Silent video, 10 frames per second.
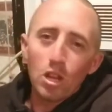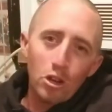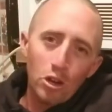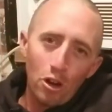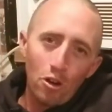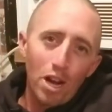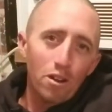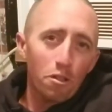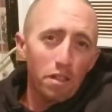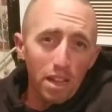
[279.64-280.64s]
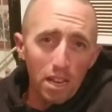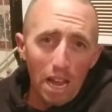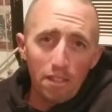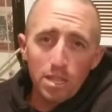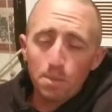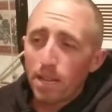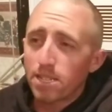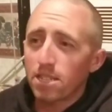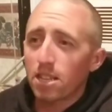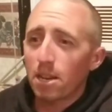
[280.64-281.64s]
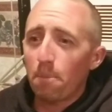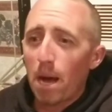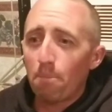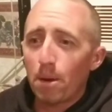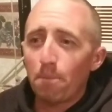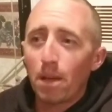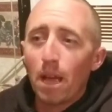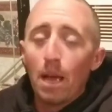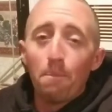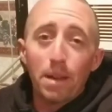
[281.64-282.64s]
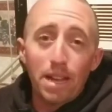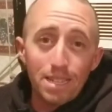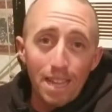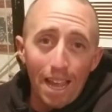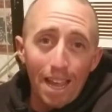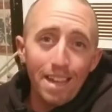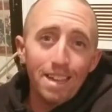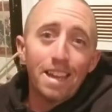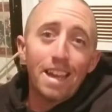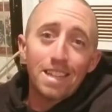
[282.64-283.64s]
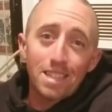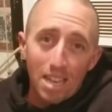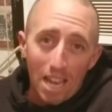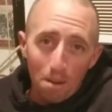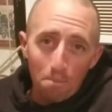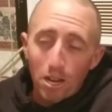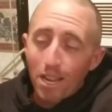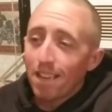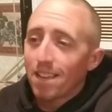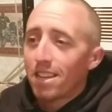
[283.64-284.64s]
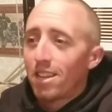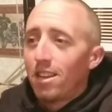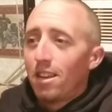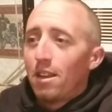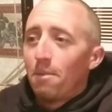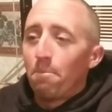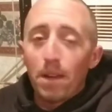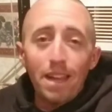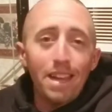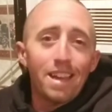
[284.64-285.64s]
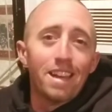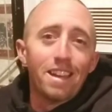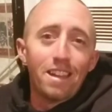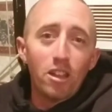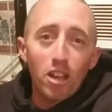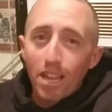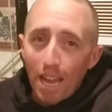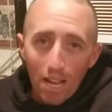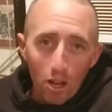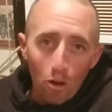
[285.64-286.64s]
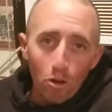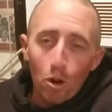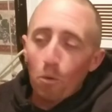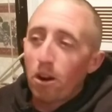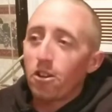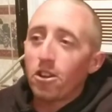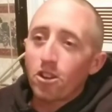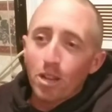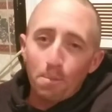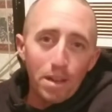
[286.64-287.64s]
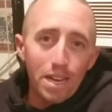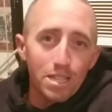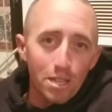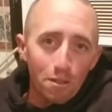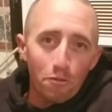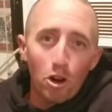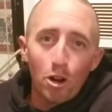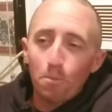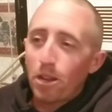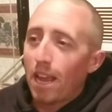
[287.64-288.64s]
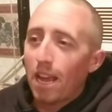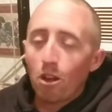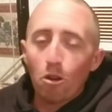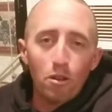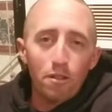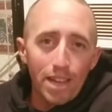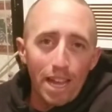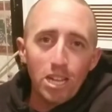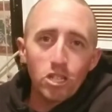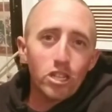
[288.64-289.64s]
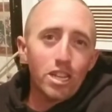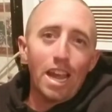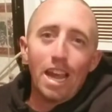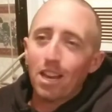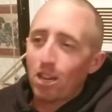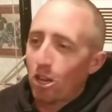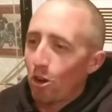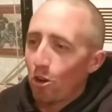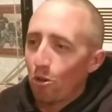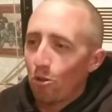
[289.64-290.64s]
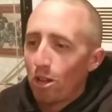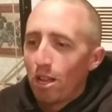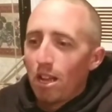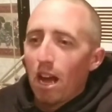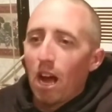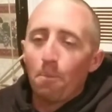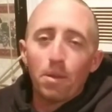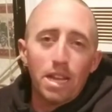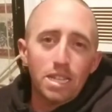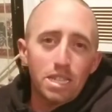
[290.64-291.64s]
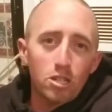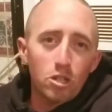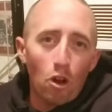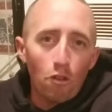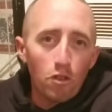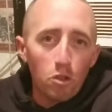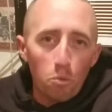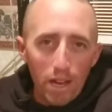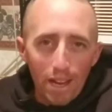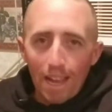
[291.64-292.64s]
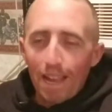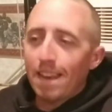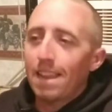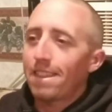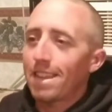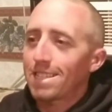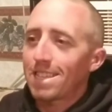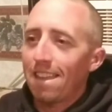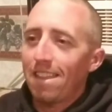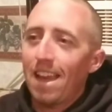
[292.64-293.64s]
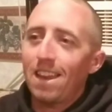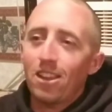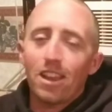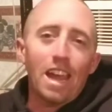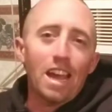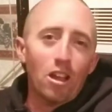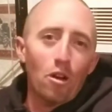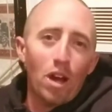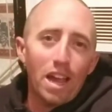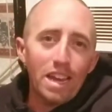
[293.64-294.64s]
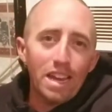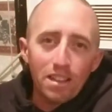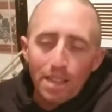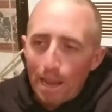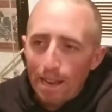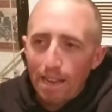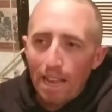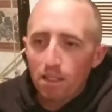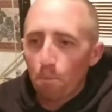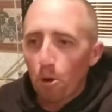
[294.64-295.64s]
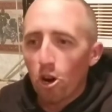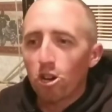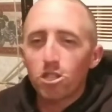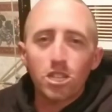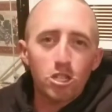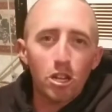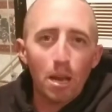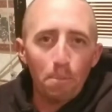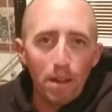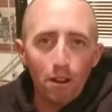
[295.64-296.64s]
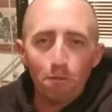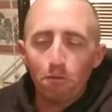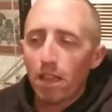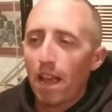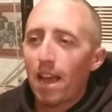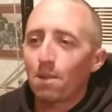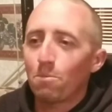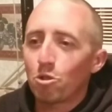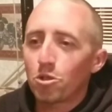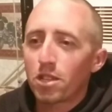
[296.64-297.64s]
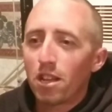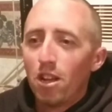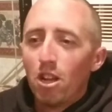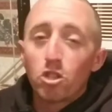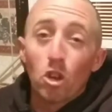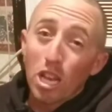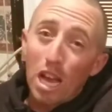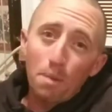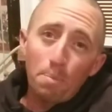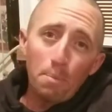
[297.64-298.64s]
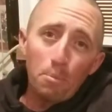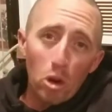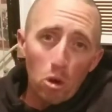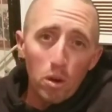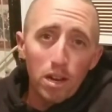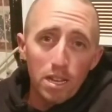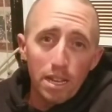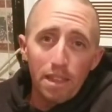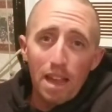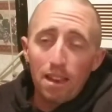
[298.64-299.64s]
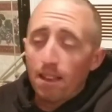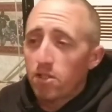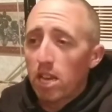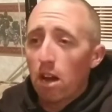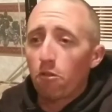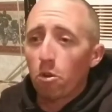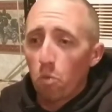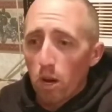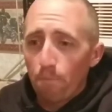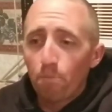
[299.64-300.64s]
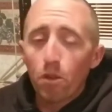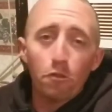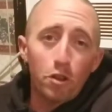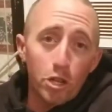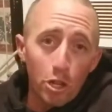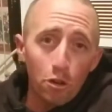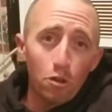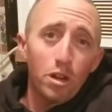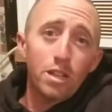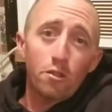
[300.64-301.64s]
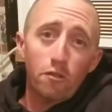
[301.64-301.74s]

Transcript: No, I don't think a lot of these places going to pop up because A, it's a lot of money. B, you can't go nowhere. You're committed to the farm. You can't go on vacation. Can't go uh, places over the weekend and things like that. You can't go hanging out that at the bars because you got to be here for the animals. So a lot of people don't want to live that lifestyle for one. For two, it's